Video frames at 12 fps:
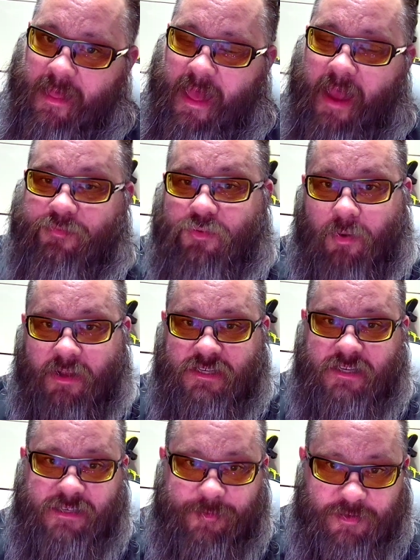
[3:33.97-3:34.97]
after
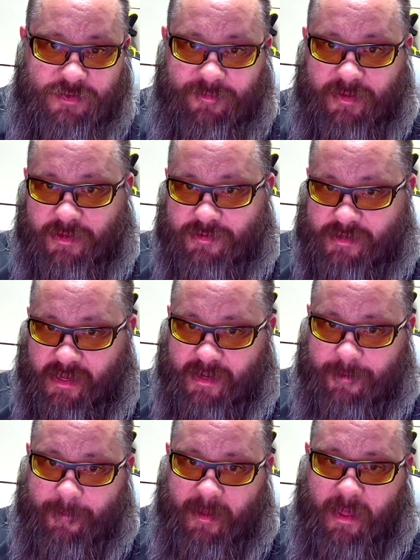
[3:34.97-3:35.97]
watching some YouTube videos on
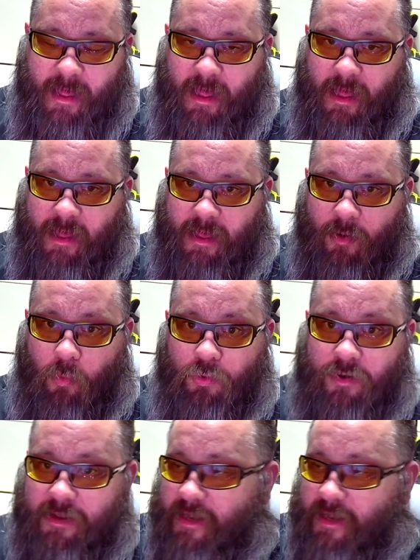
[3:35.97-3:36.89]
it, I ordered on